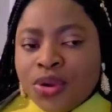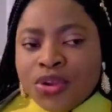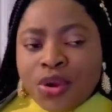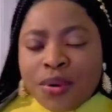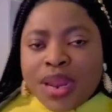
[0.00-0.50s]

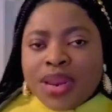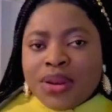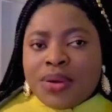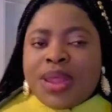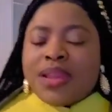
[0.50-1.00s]
You
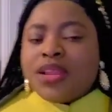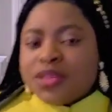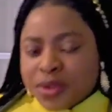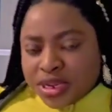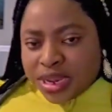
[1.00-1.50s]
already know that
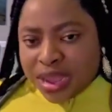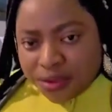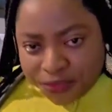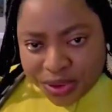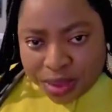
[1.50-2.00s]
this patient
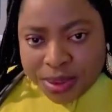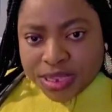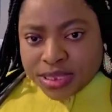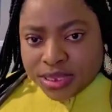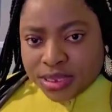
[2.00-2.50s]
have
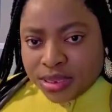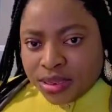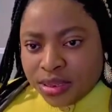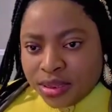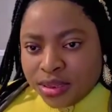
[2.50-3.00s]
diabetic.
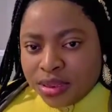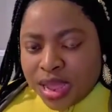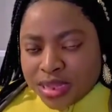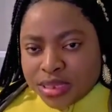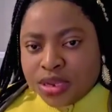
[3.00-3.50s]

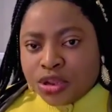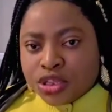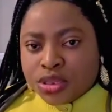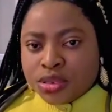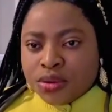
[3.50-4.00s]
As a
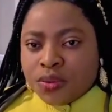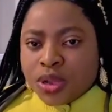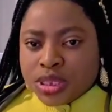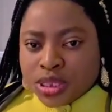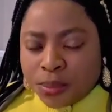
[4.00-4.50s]
nurse,
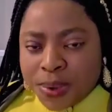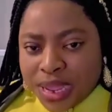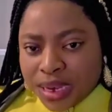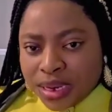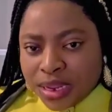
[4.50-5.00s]
what's your
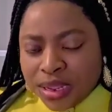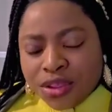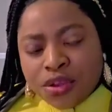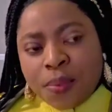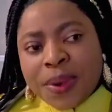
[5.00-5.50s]
plan?
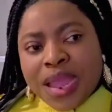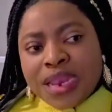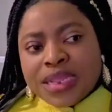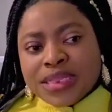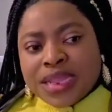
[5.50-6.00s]
Your
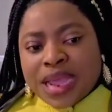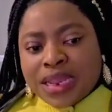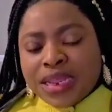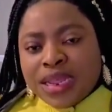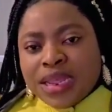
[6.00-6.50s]
plan is
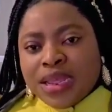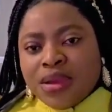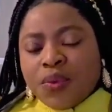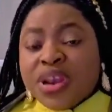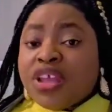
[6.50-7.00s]
that
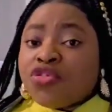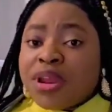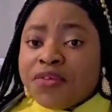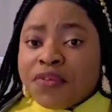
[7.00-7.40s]
within 24